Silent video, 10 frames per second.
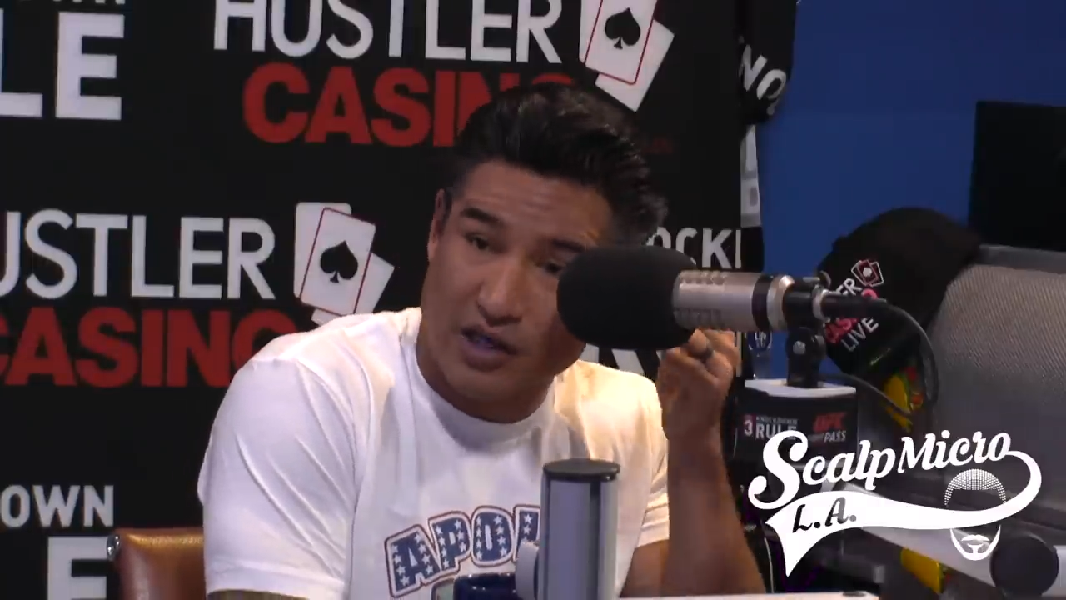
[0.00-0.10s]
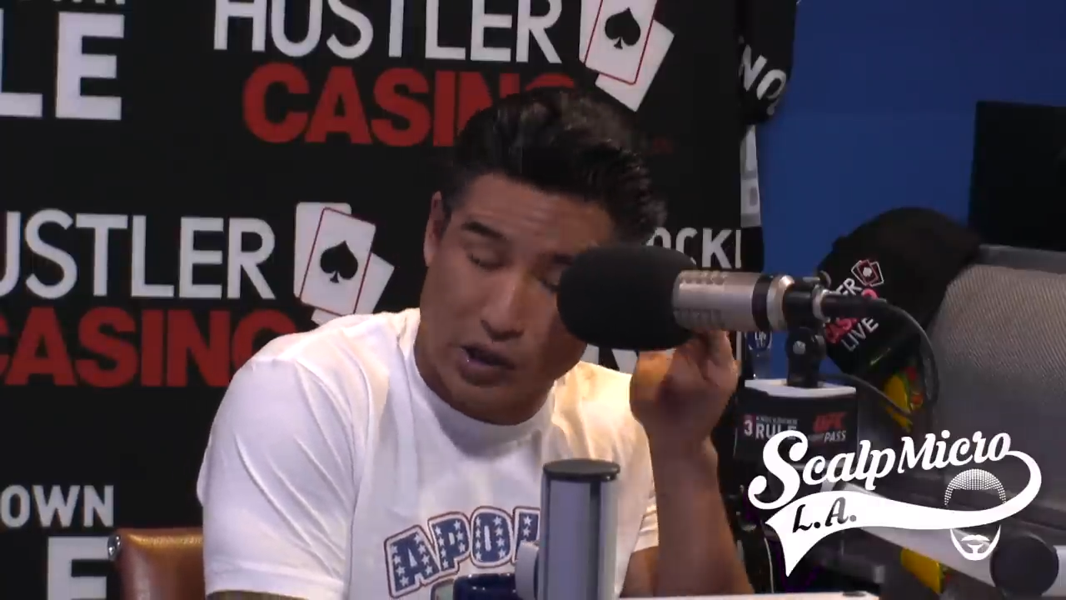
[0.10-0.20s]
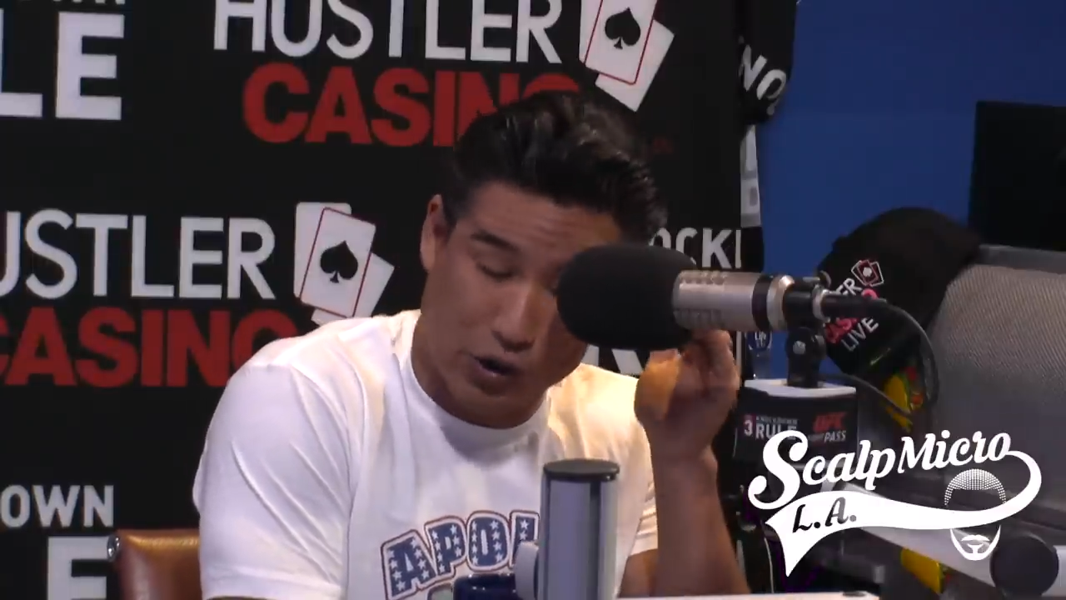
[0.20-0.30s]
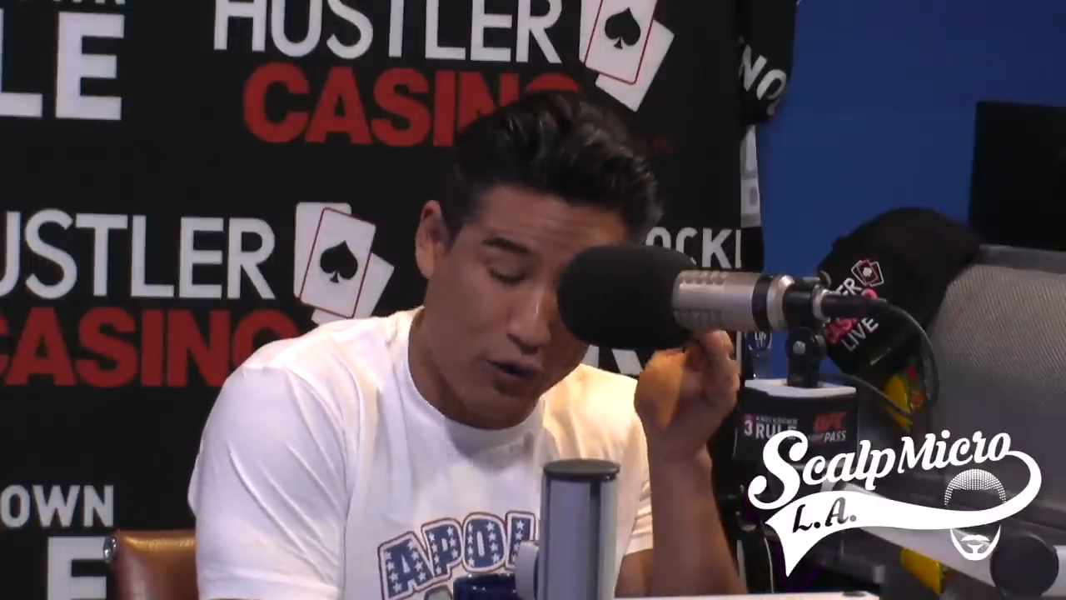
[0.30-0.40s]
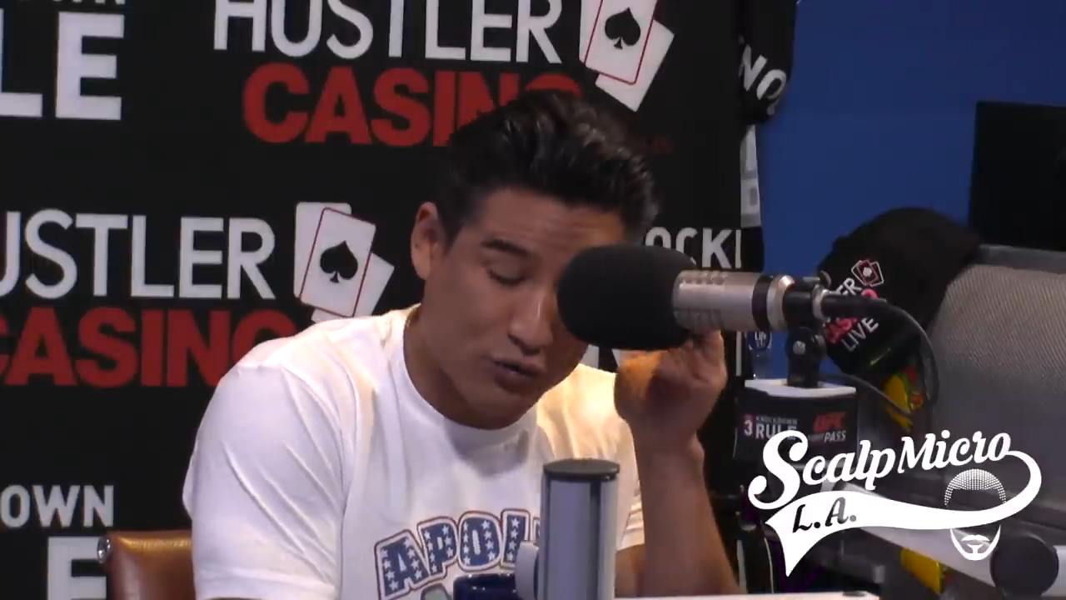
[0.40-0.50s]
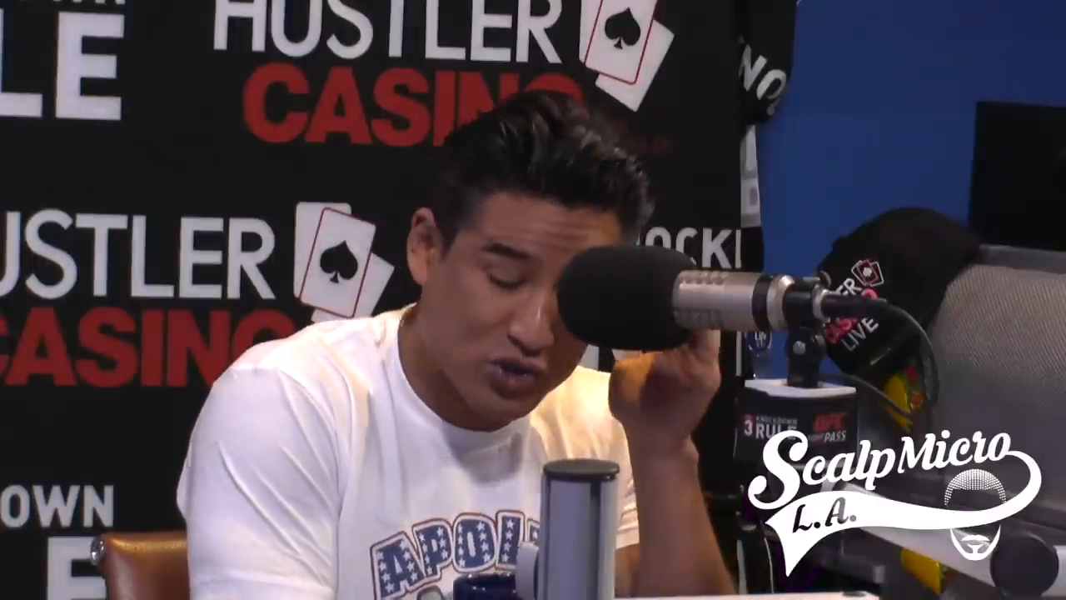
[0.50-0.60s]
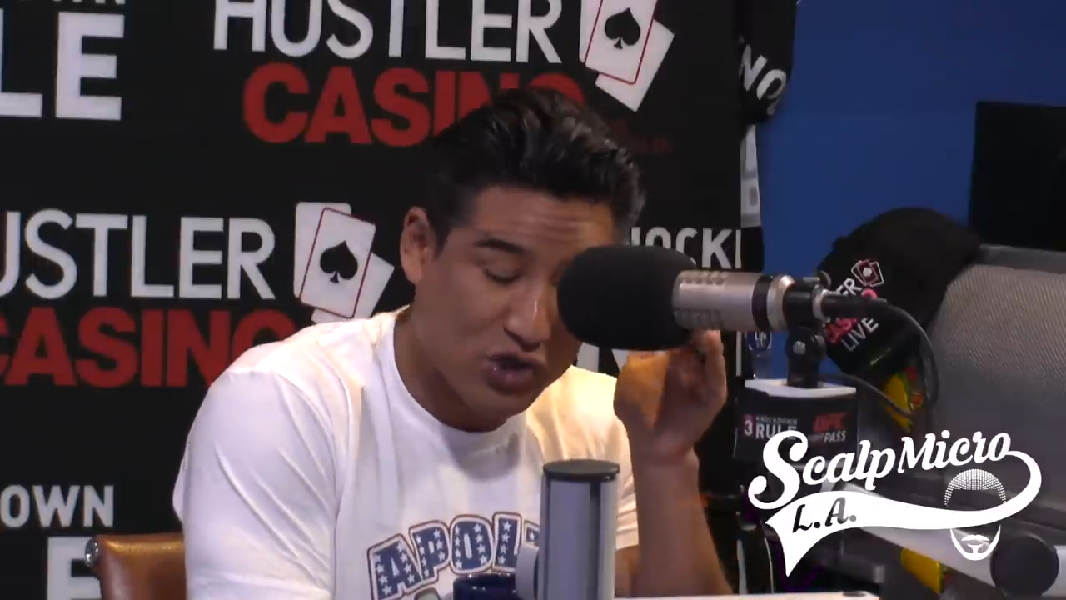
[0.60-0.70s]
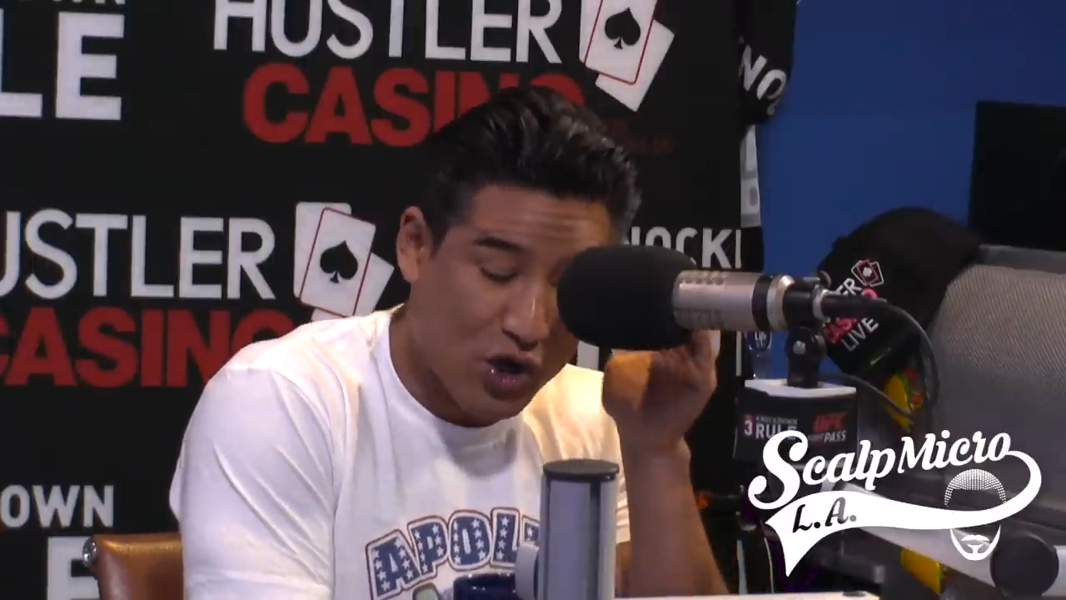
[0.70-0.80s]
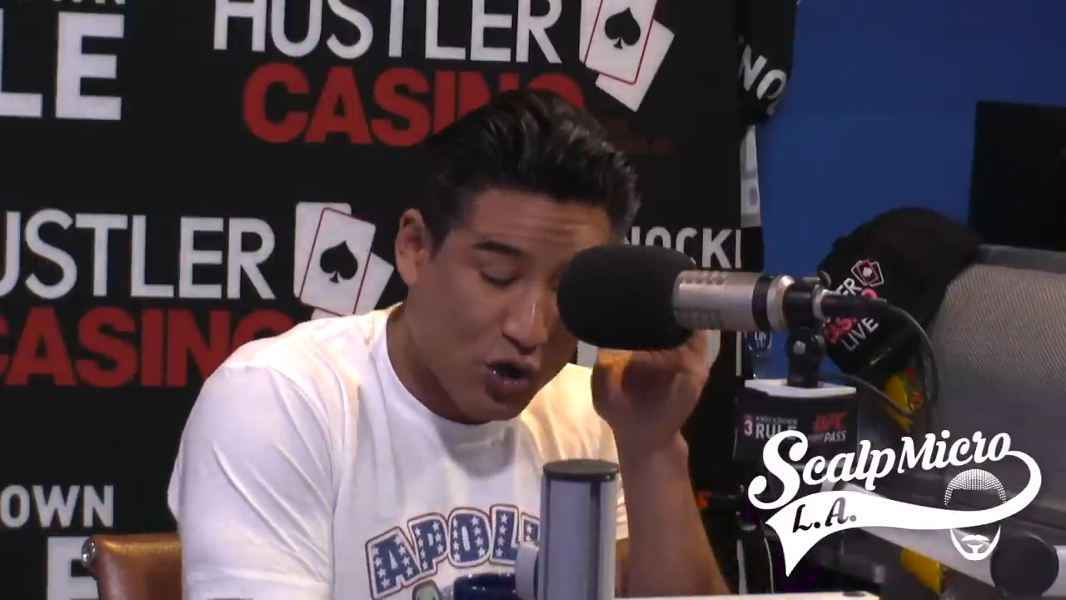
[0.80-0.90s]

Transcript: a close